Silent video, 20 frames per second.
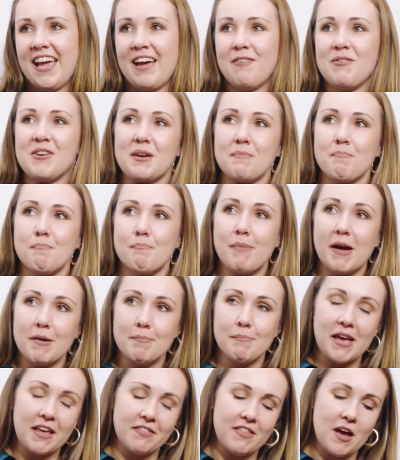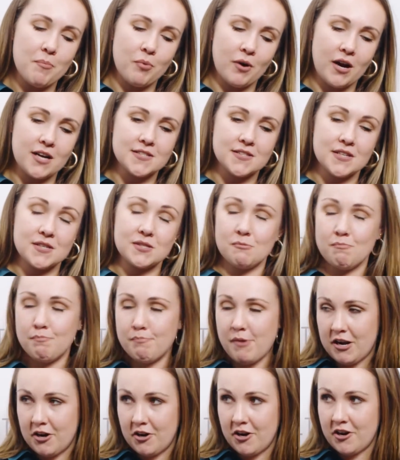and we can make that process
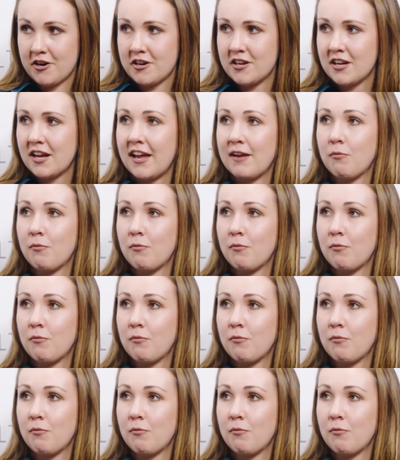better.